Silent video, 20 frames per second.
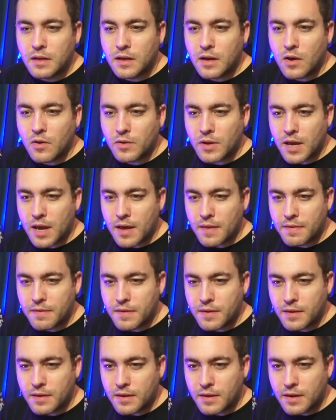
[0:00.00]
Oh yeah,
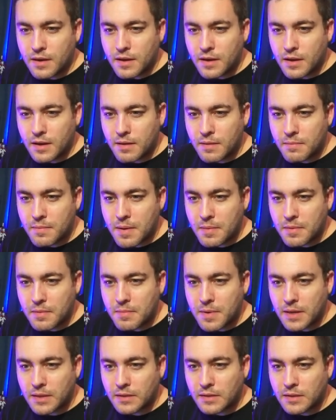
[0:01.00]
the uh, maybe
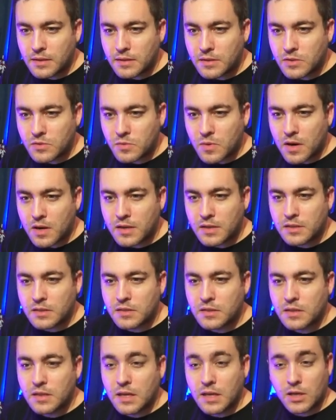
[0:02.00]
make the
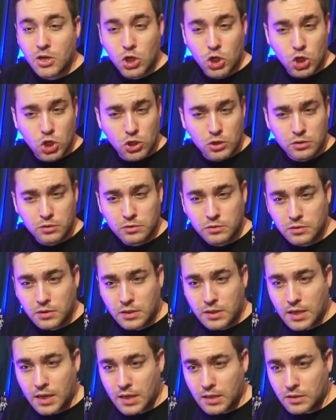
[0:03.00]
Swizegenner
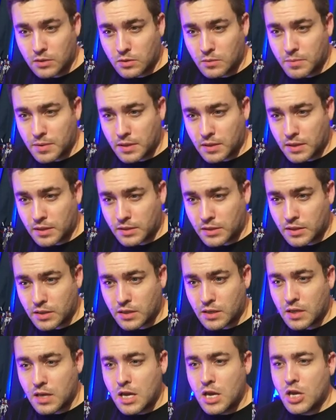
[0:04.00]
look a little bit like
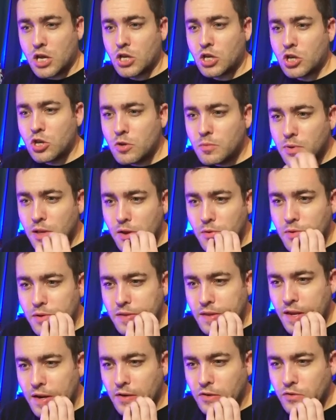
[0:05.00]
the Qubeley
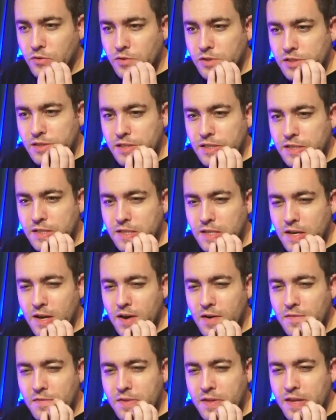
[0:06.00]
with characteristics
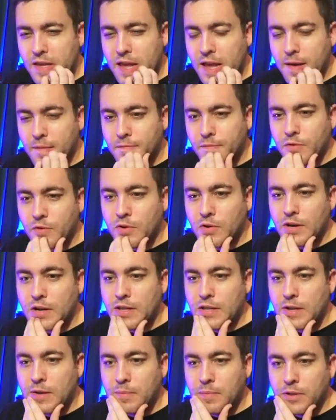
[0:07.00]
of the camphor
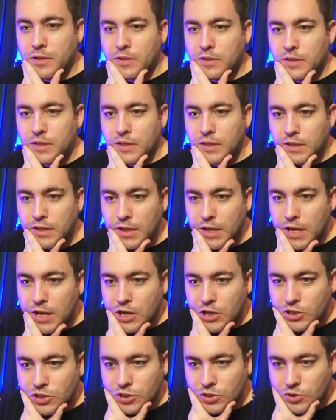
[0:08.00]
and the ability
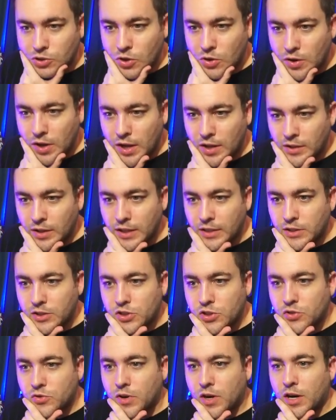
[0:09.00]
to load out like the
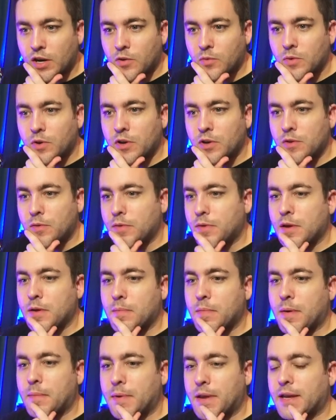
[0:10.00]
strike. What do you think,
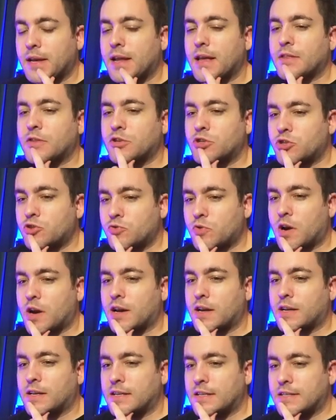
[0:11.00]
my man? Yeah, the
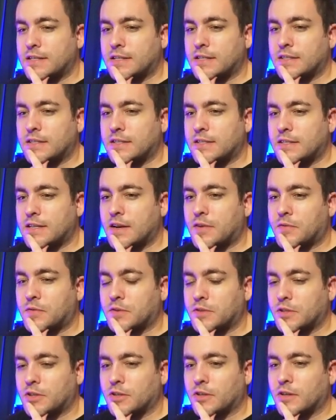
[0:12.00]
strike is is
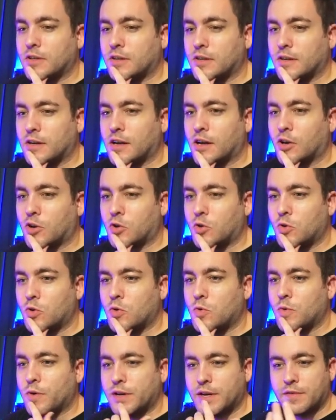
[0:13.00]
definitely a, a
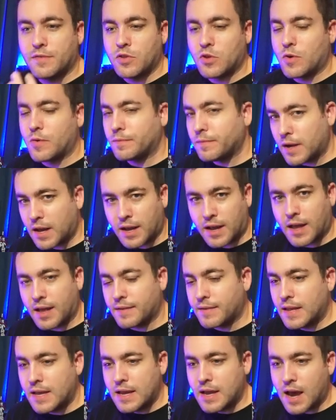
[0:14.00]
cool one, even though I,
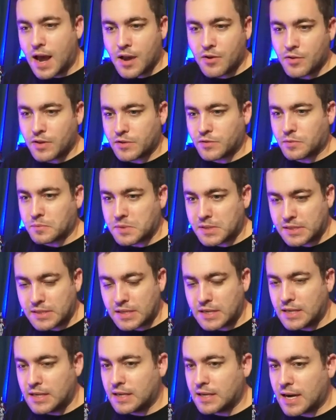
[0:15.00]
I, know that's from
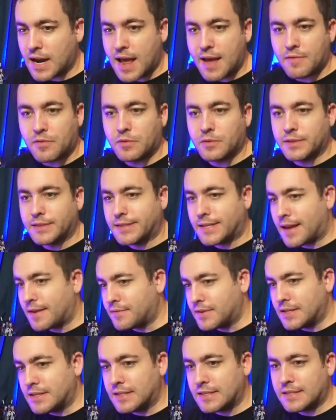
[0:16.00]
Seed, and I haven't really
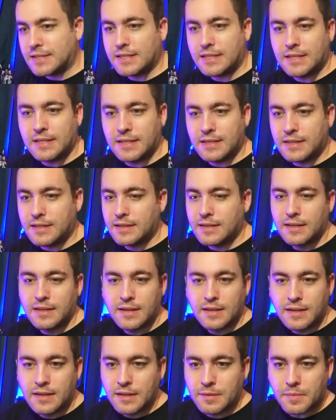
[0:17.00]
dived into Seed,
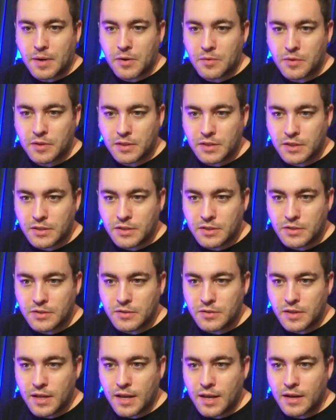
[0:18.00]
but I really need to
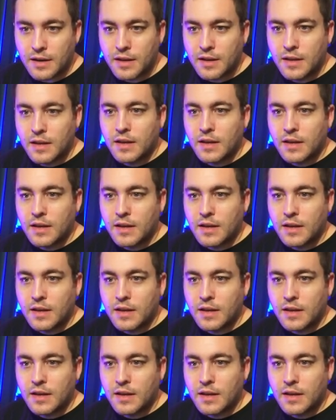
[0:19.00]
do that.